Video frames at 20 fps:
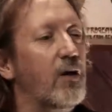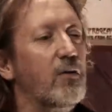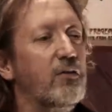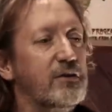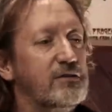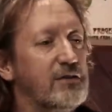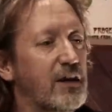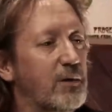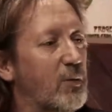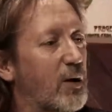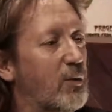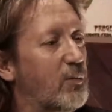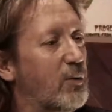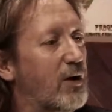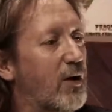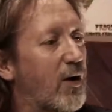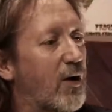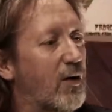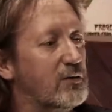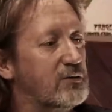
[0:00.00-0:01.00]
The same way
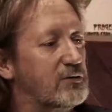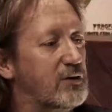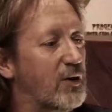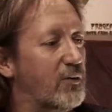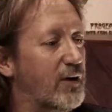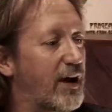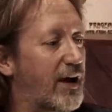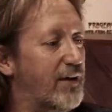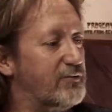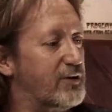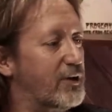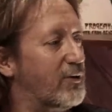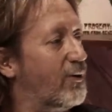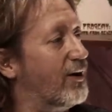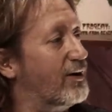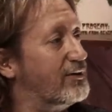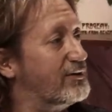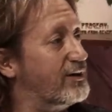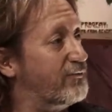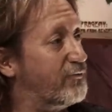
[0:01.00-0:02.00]
we all don't have to go
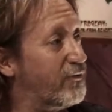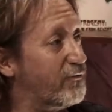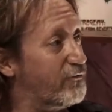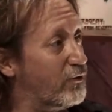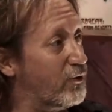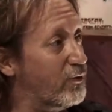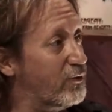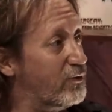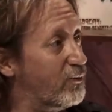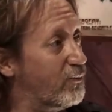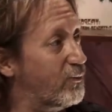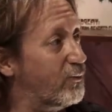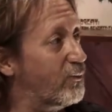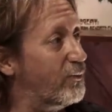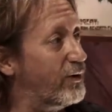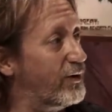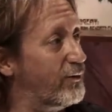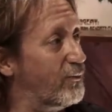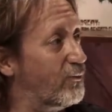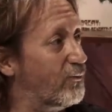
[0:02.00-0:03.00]
hunting for food,
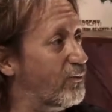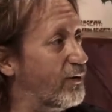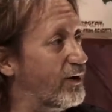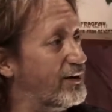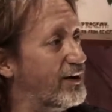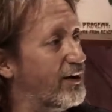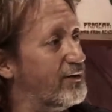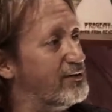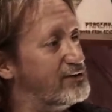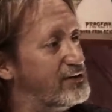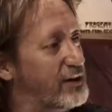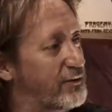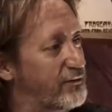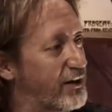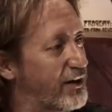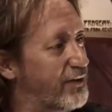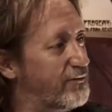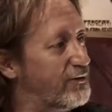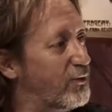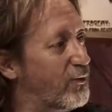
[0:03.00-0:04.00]
we run down to
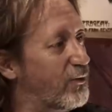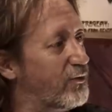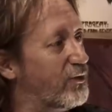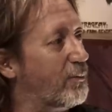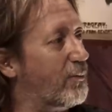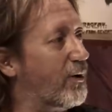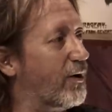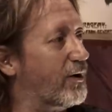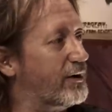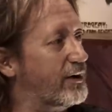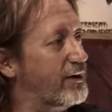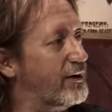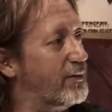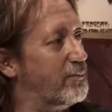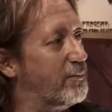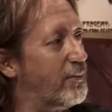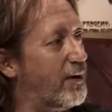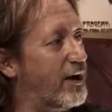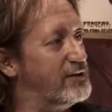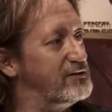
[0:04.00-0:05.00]
7 Eleven or yes. the market
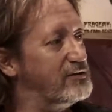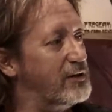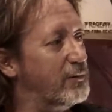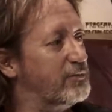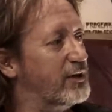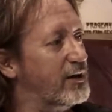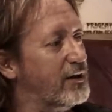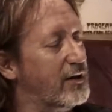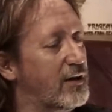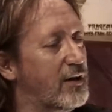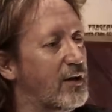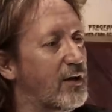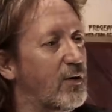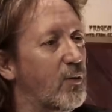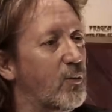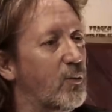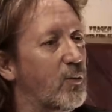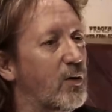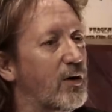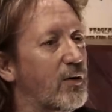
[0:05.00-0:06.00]
and buy something
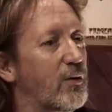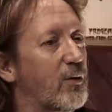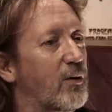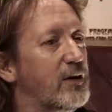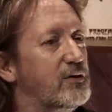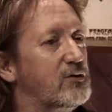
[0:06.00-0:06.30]
Yes.